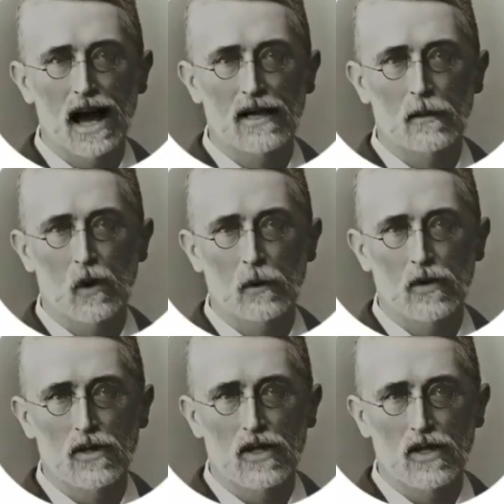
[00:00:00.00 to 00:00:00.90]
At
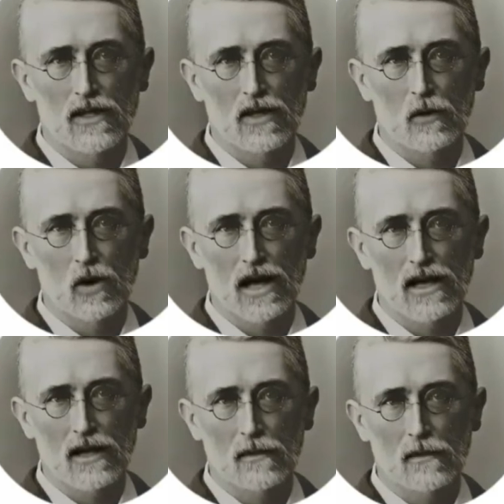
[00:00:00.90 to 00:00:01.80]
proposition
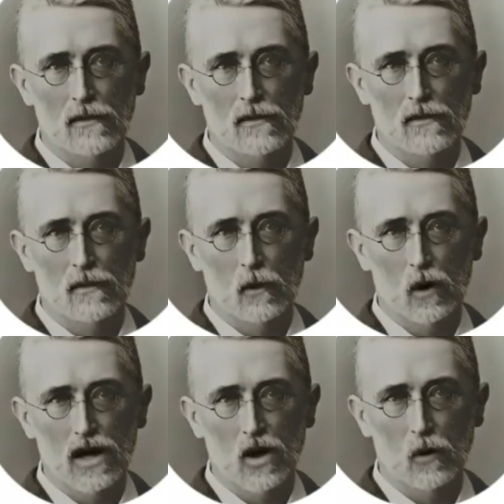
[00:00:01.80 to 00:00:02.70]
3,
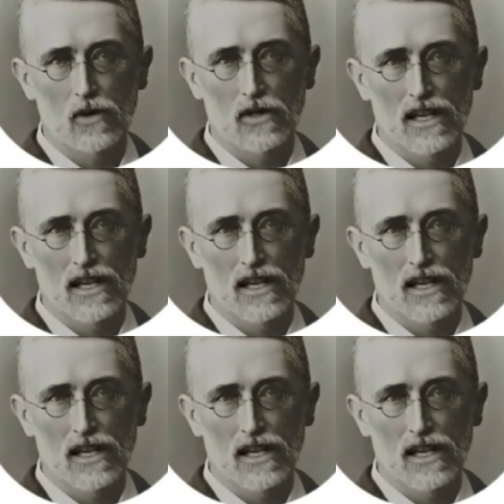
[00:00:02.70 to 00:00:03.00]
we use